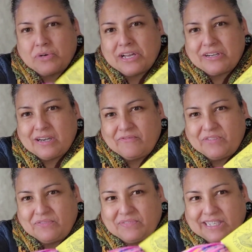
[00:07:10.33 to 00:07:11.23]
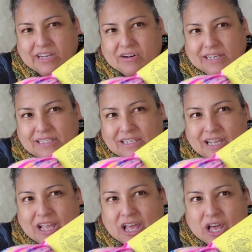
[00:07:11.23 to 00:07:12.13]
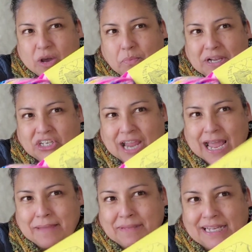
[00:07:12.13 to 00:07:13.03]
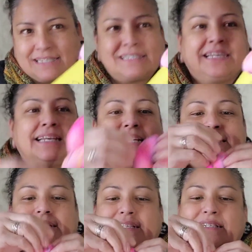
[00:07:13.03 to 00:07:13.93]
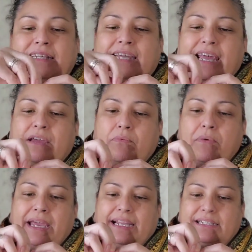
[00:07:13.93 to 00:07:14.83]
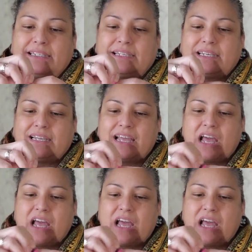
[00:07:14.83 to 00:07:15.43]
250 yards, which I'm guessing is a DK weight.